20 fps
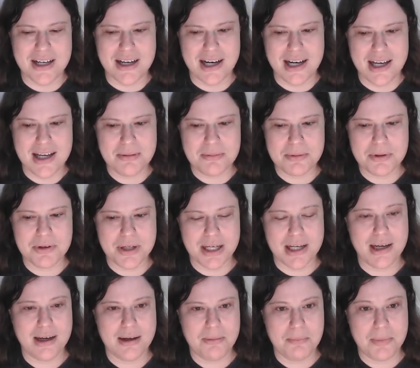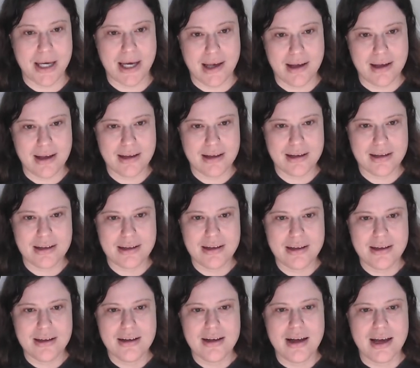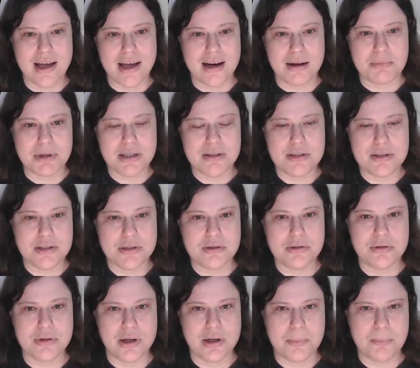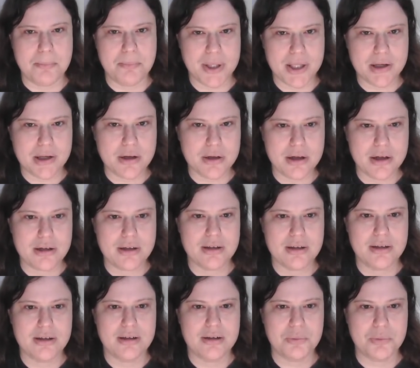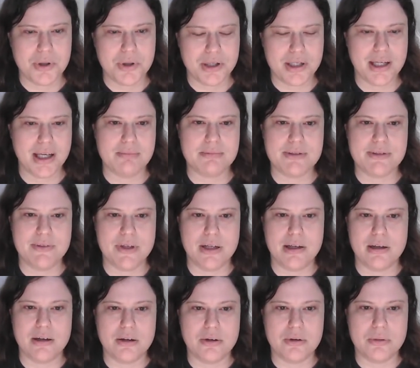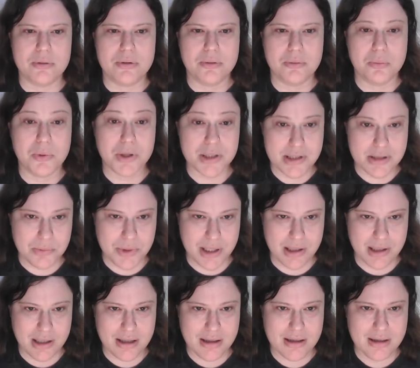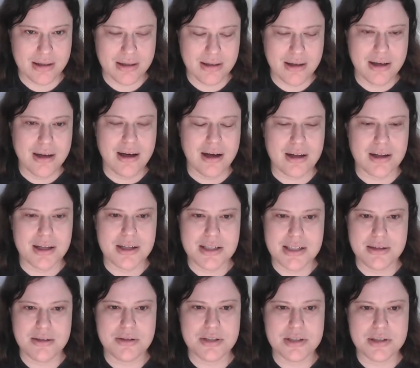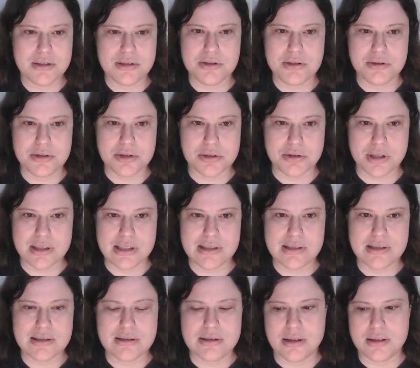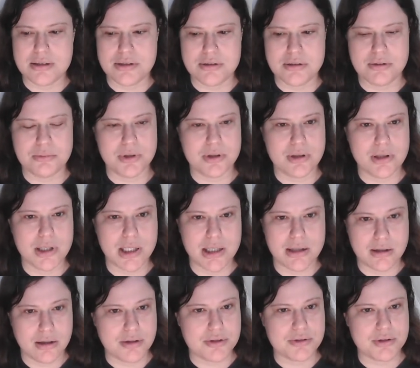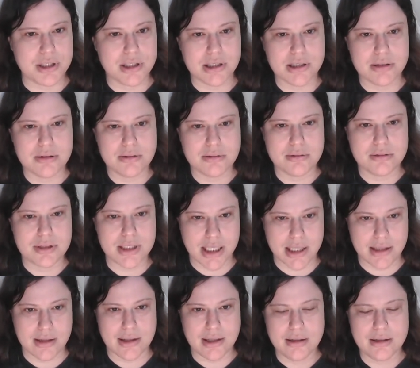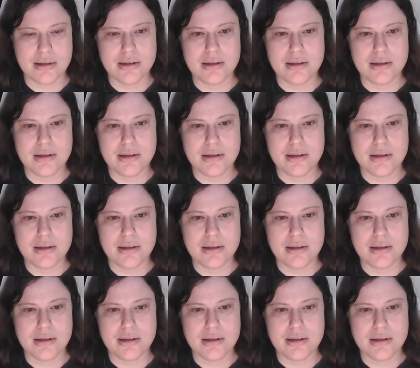I am going to cut back, and I'm going to do a bigger word games video once a week. I'll continue to do 2 shorts. I'll do the Wordle and the Countryl daily.